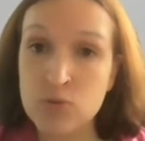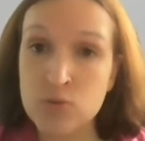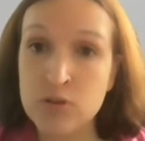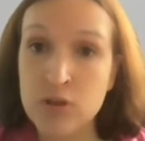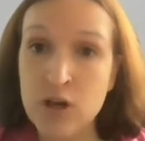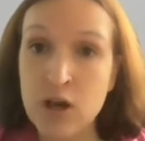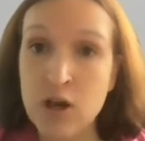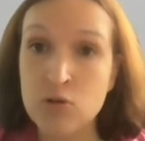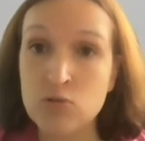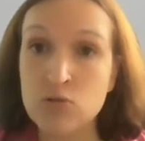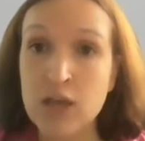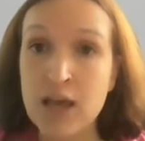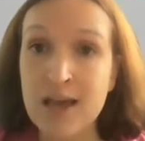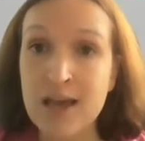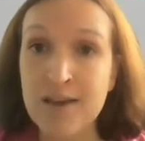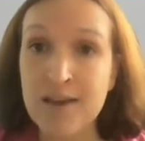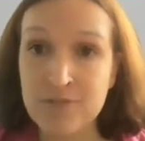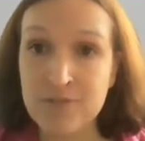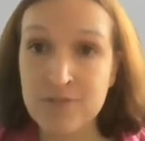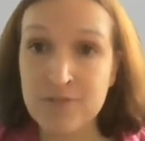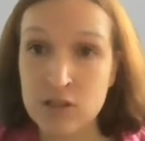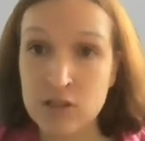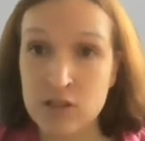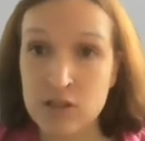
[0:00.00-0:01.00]
without
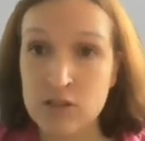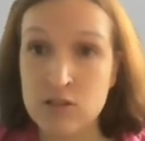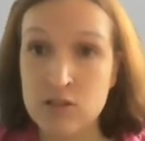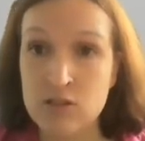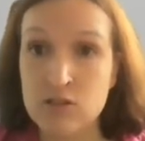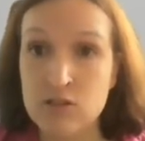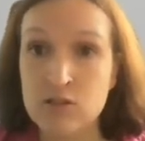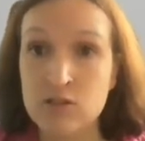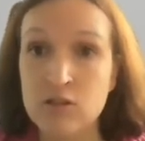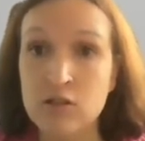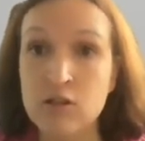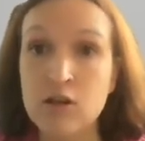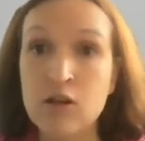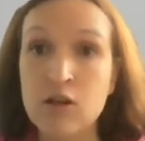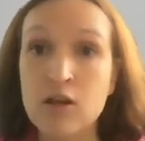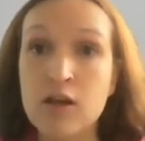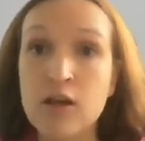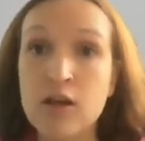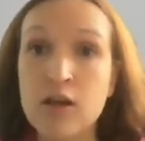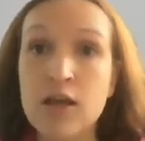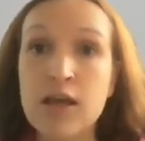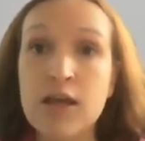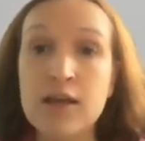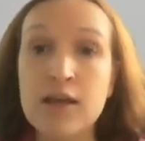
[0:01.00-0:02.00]
evidence,
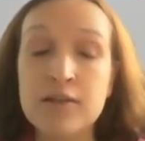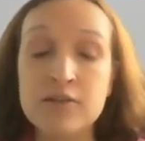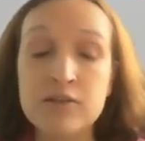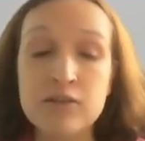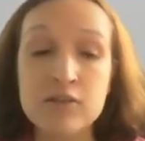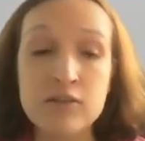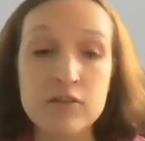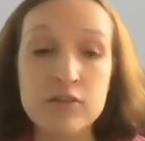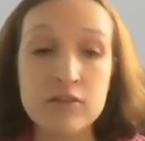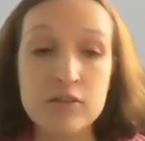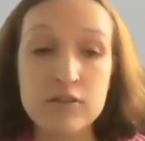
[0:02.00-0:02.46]
and